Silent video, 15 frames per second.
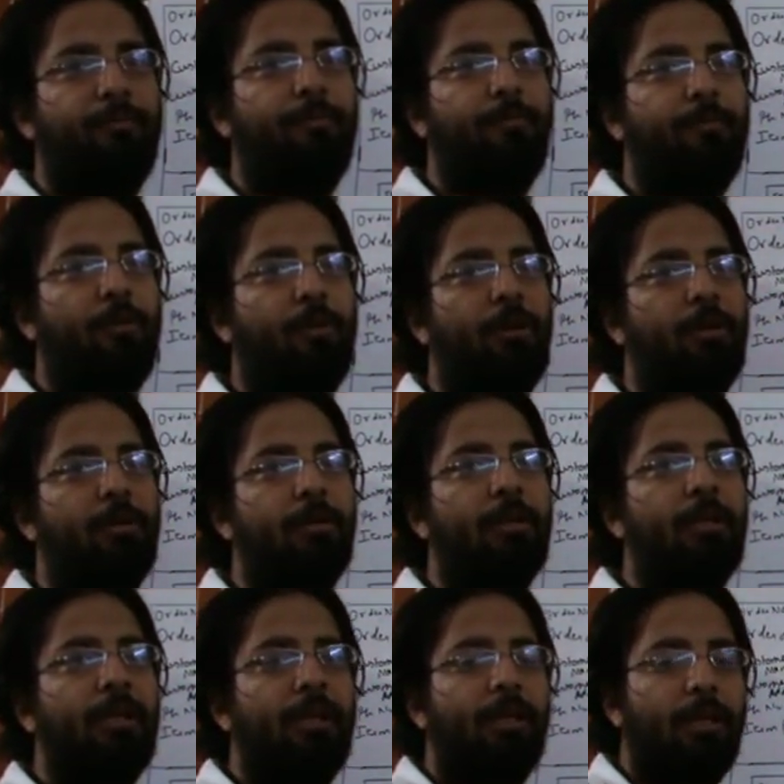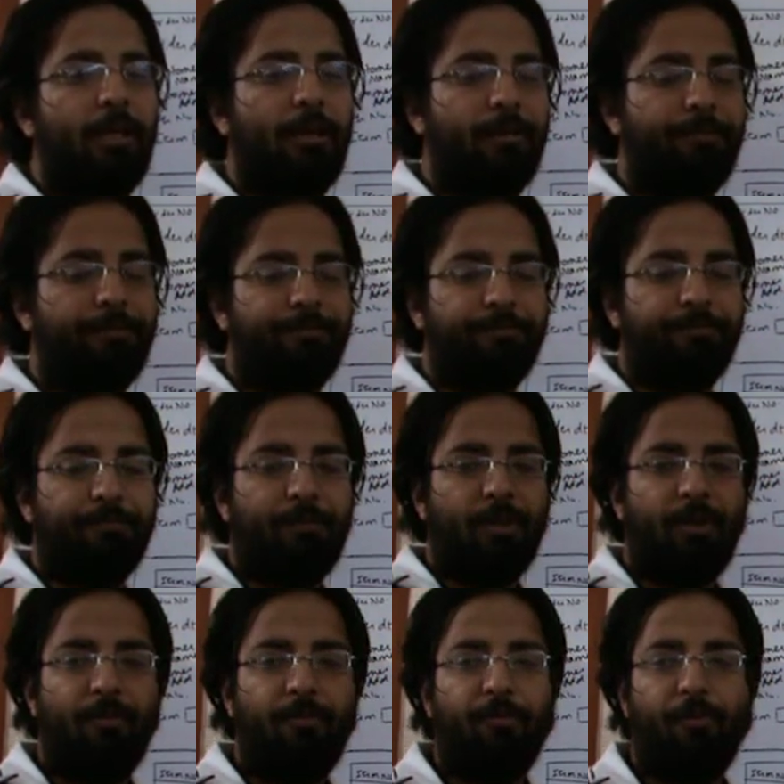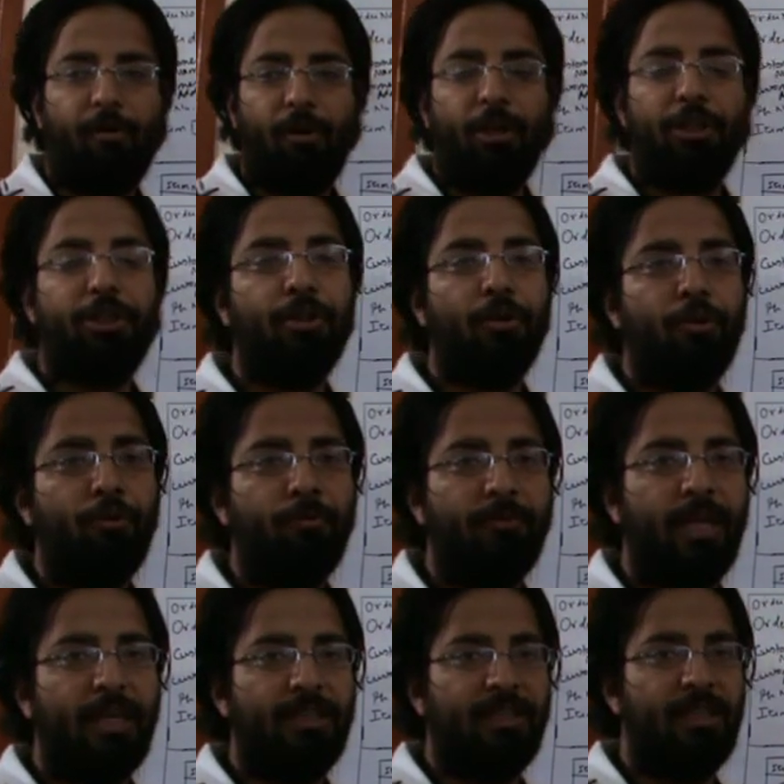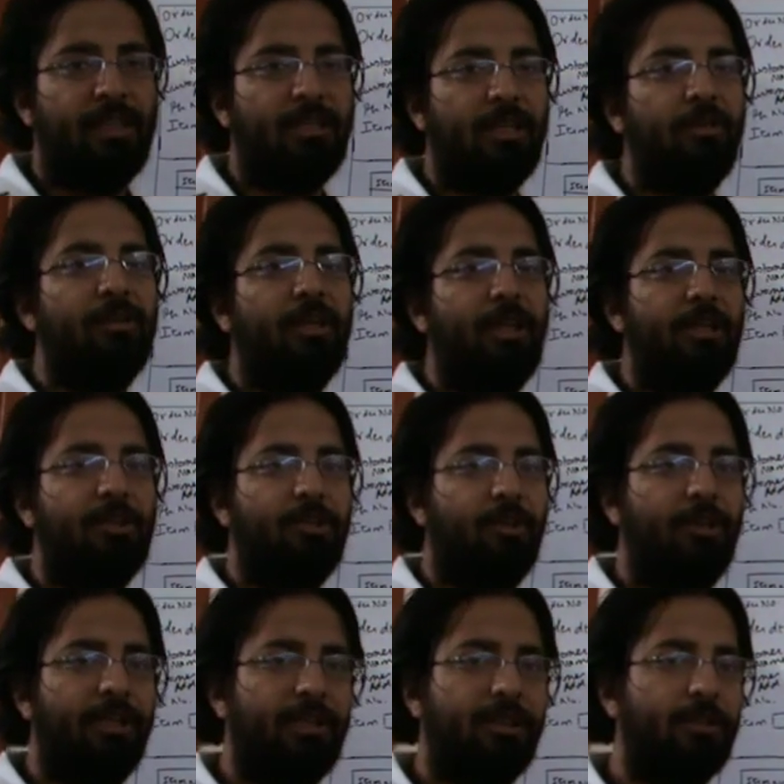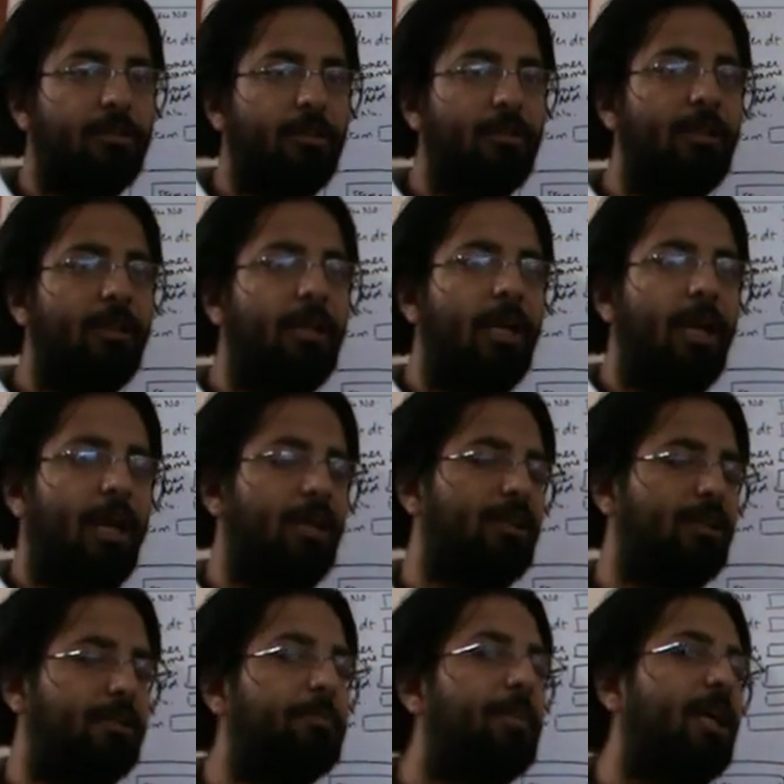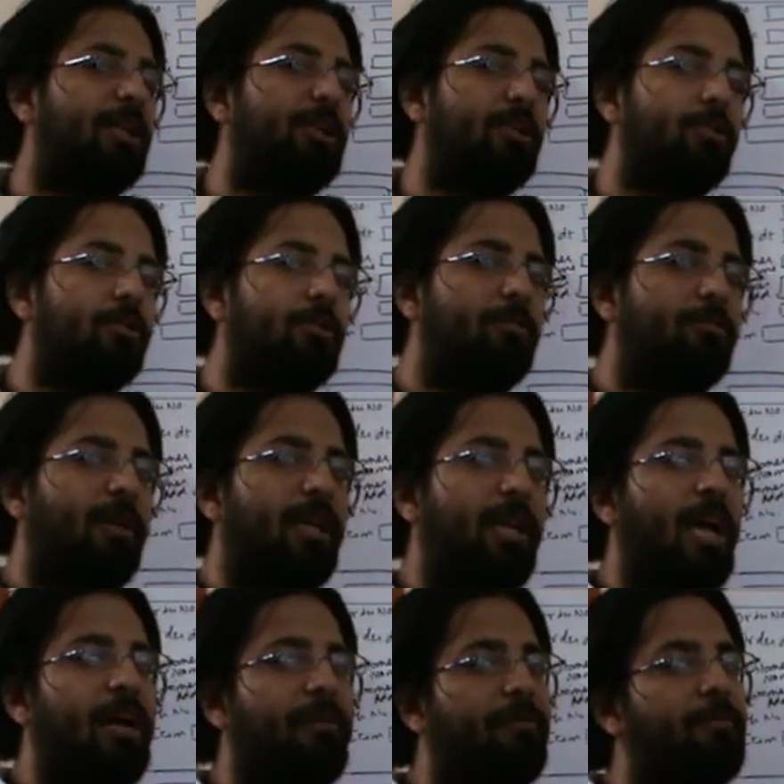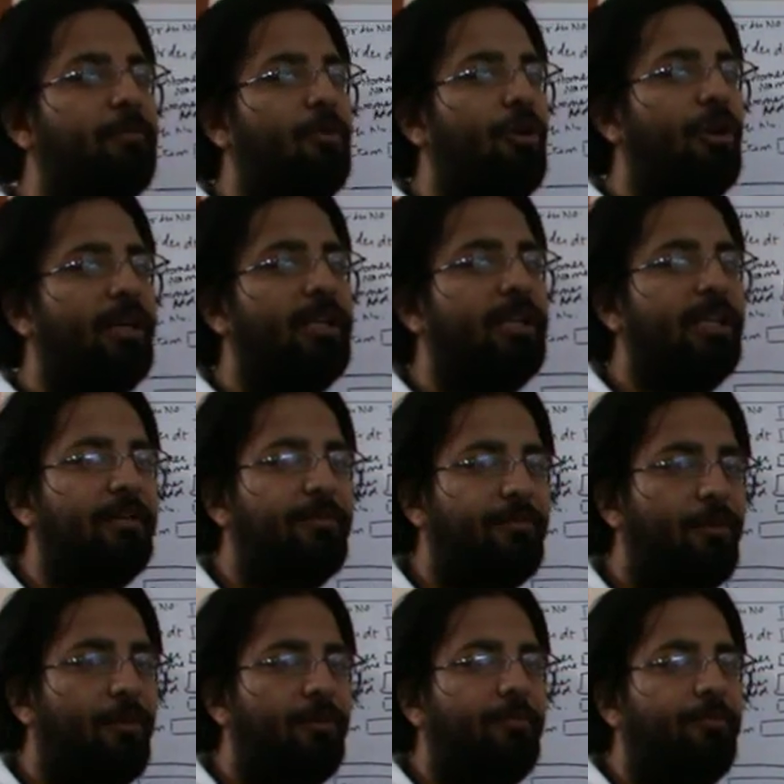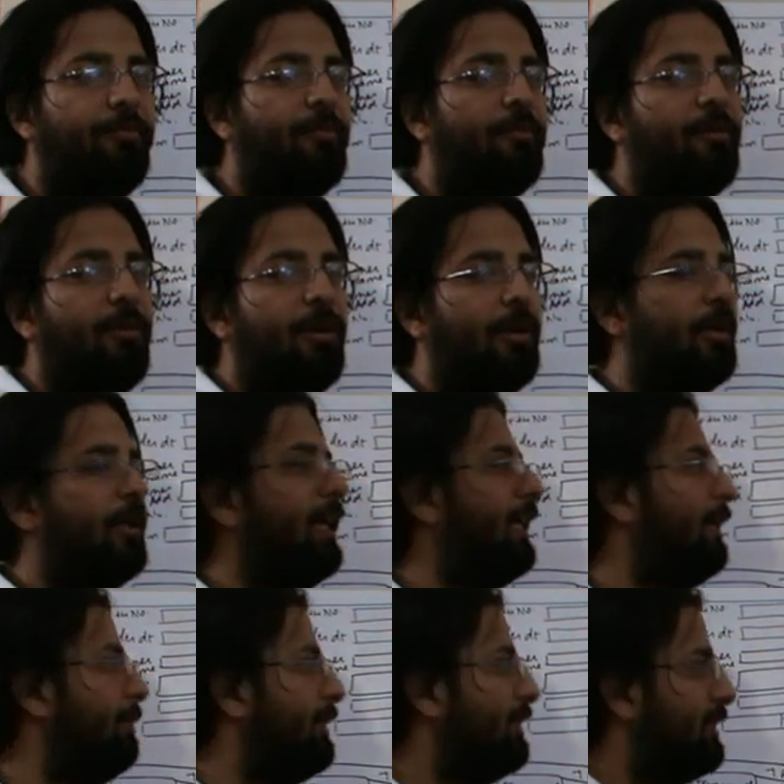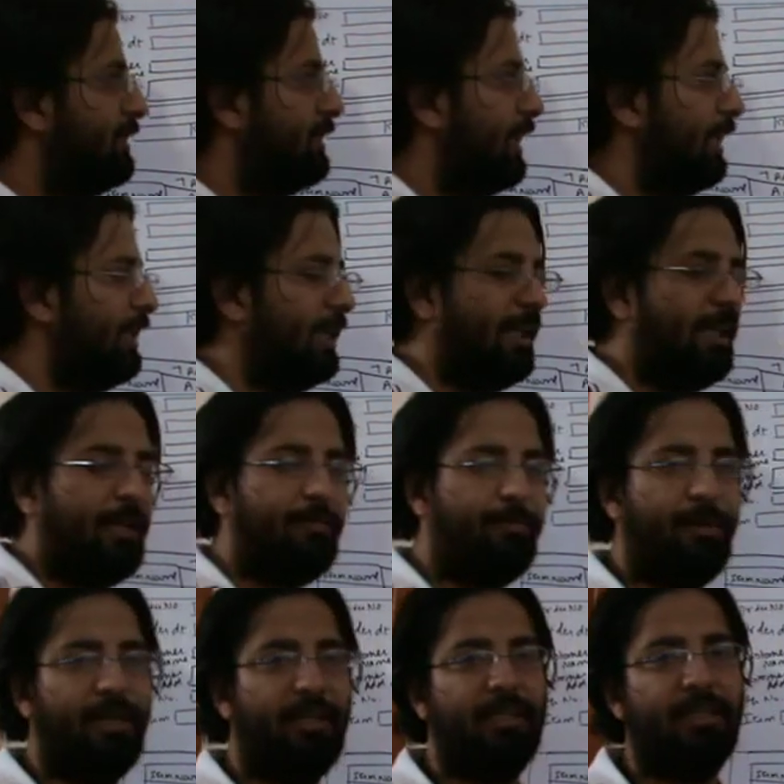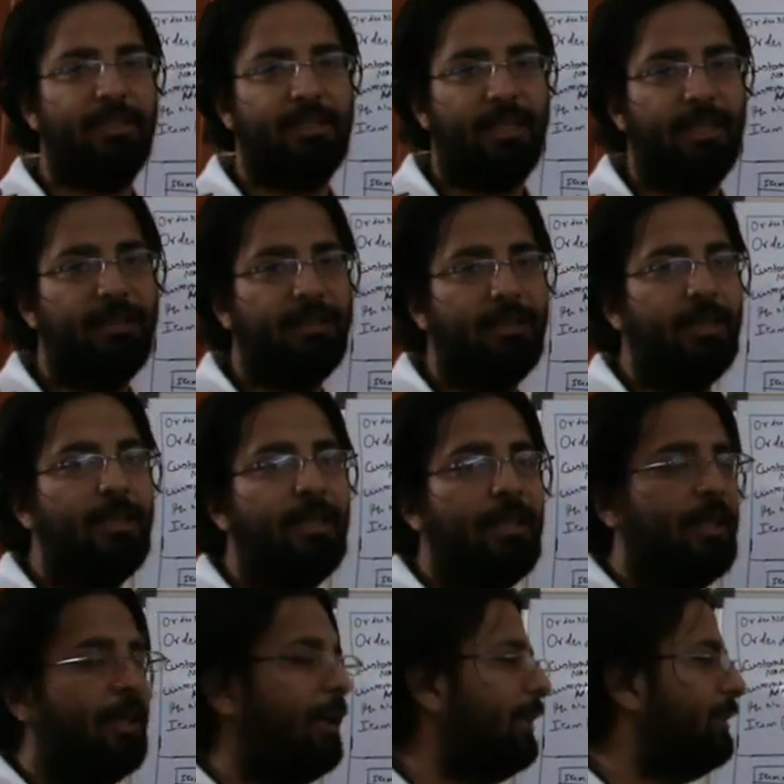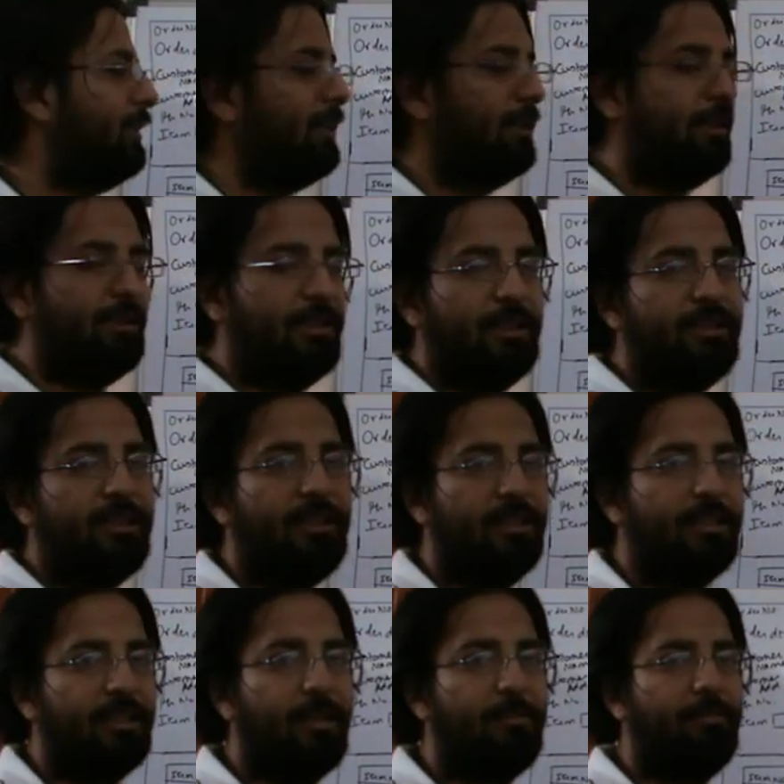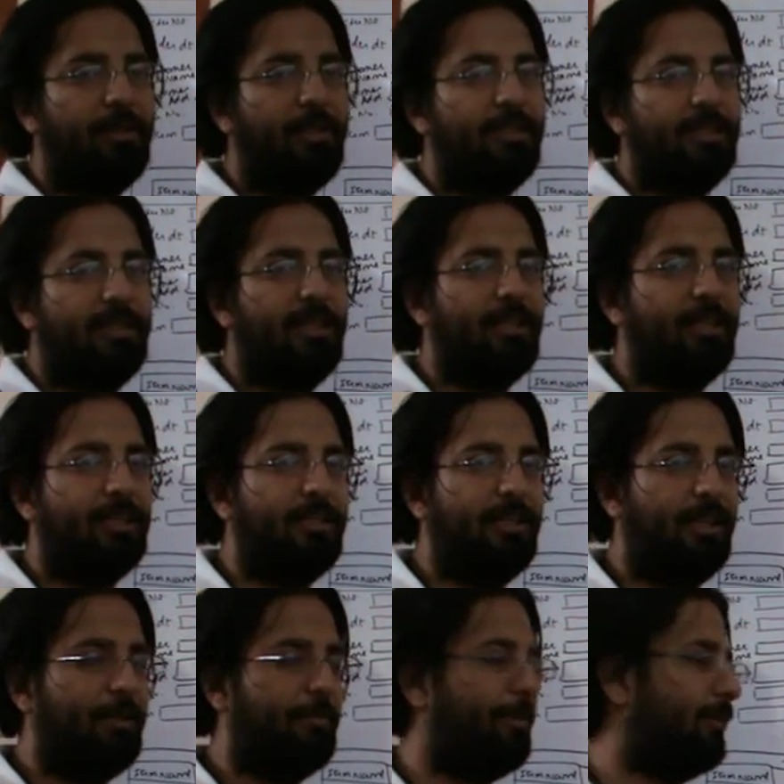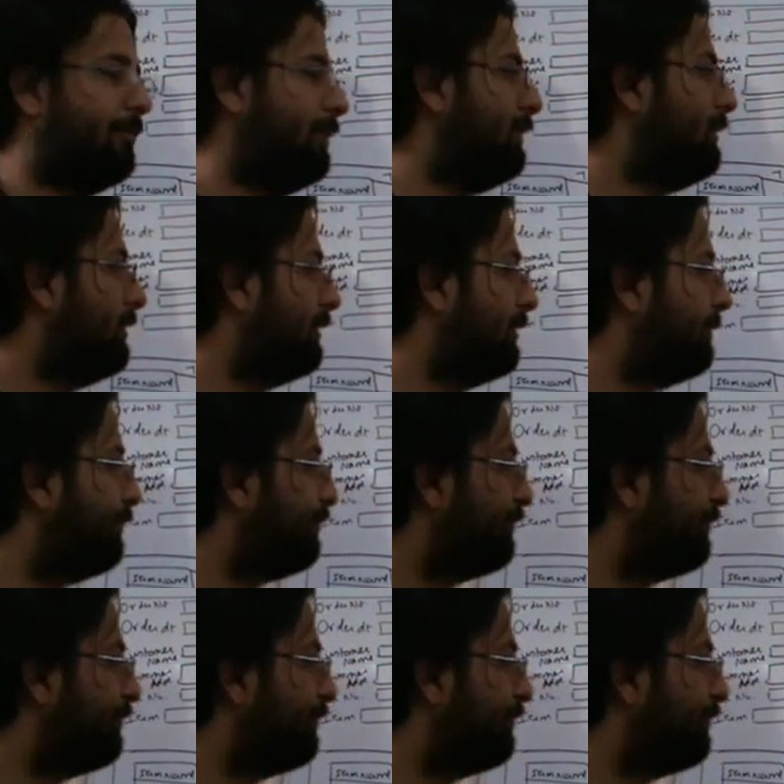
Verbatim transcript: for, um, for a showroom that sells out electronics good and it's my showroom and I have employed EF Codd for database designing in, in this case and this is just an example it's nothing real about it so